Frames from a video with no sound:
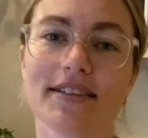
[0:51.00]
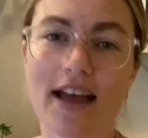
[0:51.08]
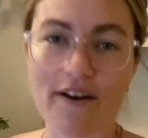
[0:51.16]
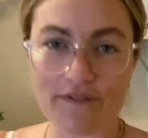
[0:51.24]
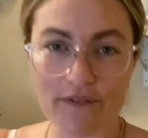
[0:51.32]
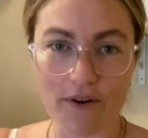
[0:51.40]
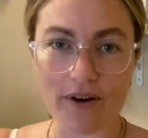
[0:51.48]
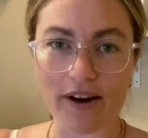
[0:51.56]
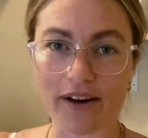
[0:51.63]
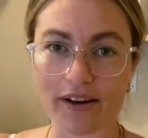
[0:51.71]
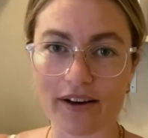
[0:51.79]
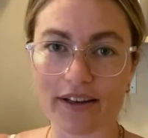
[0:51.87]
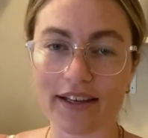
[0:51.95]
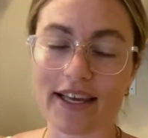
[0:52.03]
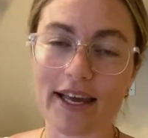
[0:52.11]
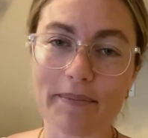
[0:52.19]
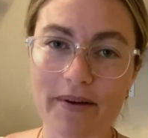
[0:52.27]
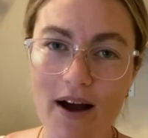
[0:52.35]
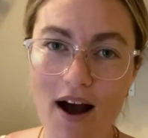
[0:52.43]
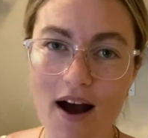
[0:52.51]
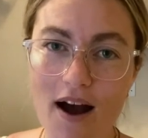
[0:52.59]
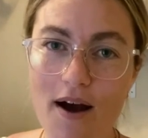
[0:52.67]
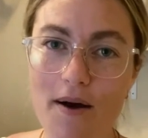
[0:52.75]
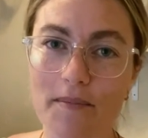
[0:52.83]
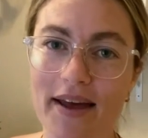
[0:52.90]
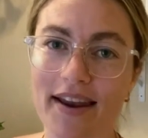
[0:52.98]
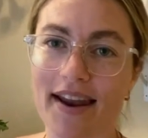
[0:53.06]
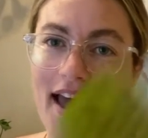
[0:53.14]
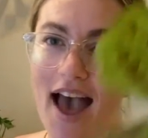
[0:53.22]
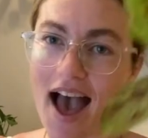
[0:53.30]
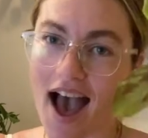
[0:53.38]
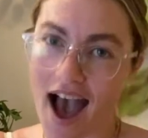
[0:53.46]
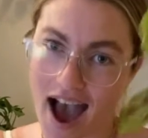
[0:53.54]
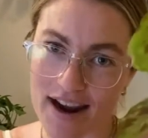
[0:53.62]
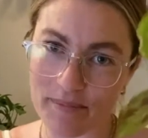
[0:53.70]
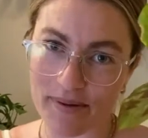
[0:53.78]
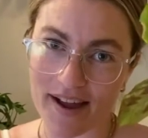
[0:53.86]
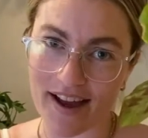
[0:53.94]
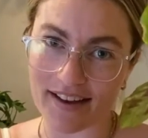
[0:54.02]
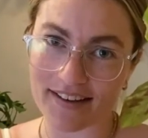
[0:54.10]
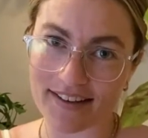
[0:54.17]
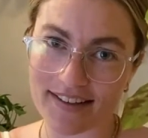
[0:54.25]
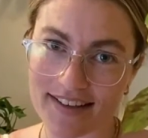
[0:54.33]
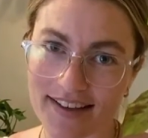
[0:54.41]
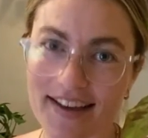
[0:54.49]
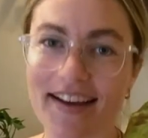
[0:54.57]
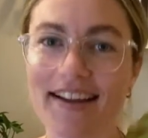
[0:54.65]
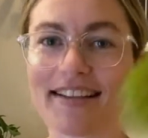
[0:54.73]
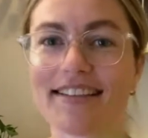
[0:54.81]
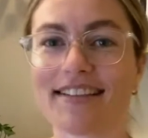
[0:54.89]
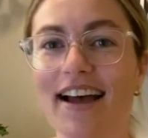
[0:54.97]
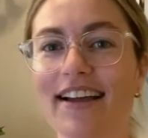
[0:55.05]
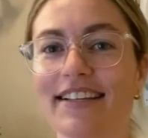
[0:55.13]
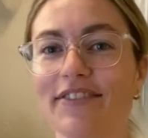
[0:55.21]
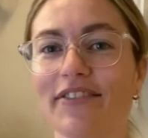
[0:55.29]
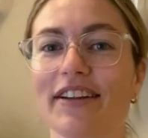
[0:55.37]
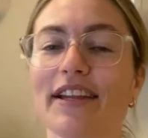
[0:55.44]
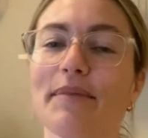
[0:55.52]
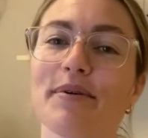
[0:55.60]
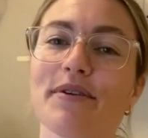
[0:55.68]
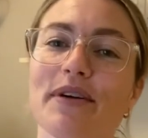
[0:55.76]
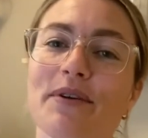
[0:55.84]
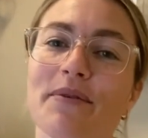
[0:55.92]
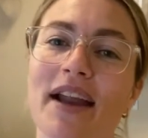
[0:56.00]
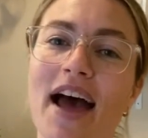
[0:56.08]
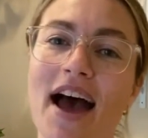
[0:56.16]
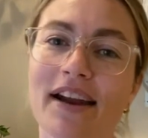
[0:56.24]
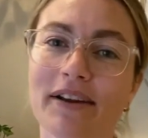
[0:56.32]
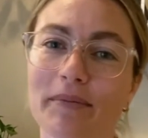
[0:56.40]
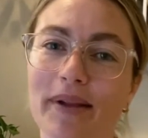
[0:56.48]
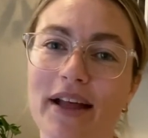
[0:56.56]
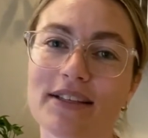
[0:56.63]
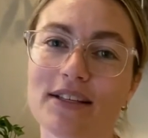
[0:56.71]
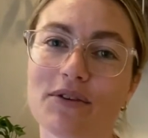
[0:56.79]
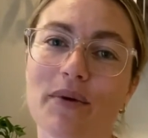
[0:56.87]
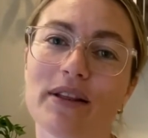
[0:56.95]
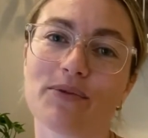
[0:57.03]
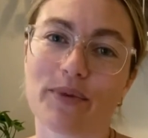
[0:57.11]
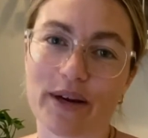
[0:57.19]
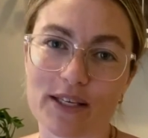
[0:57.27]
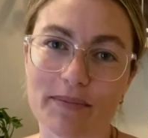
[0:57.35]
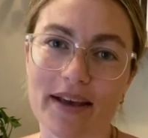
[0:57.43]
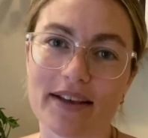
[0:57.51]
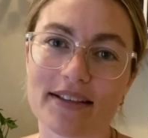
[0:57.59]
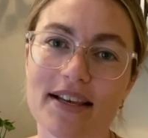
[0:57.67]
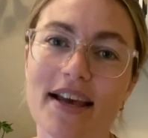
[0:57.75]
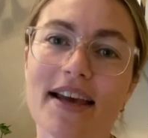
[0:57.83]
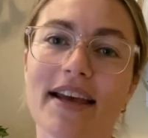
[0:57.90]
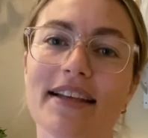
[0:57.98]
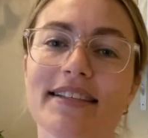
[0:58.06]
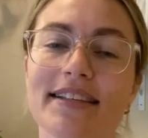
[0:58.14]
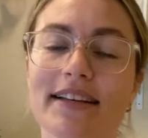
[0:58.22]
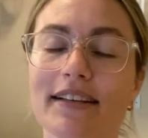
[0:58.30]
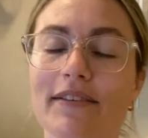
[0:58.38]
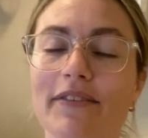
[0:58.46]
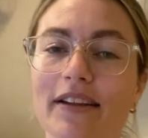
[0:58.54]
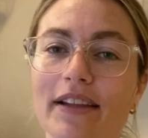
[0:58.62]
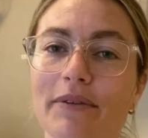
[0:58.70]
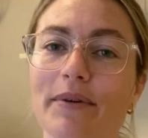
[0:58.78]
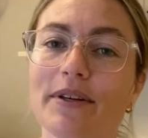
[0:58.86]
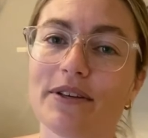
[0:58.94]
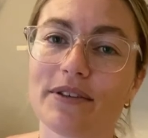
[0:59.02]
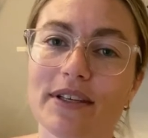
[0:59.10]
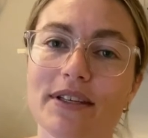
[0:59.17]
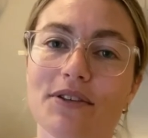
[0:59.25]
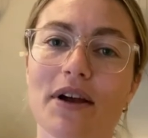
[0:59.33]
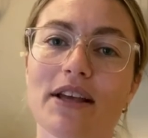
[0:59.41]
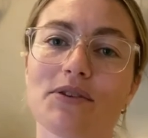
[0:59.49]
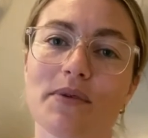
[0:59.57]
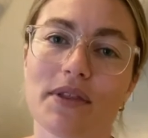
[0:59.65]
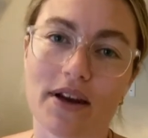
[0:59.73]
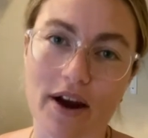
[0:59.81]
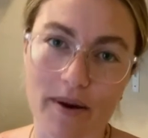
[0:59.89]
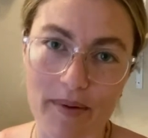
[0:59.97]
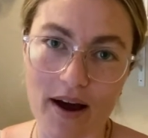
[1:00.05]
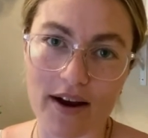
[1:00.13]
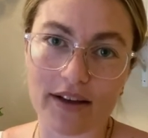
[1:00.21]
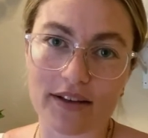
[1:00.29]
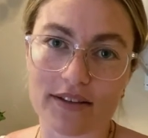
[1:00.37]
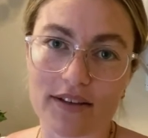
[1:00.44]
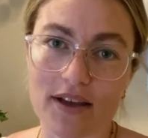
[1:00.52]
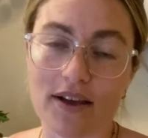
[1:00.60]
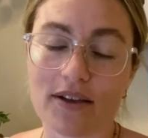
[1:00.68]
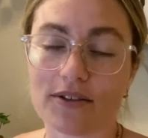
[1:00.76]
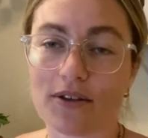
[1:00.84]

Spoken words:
Step 4, keep calm and add a plant. It is scientifically proven when adding plants to one's workspace, it significantly reduces stress within our bodies.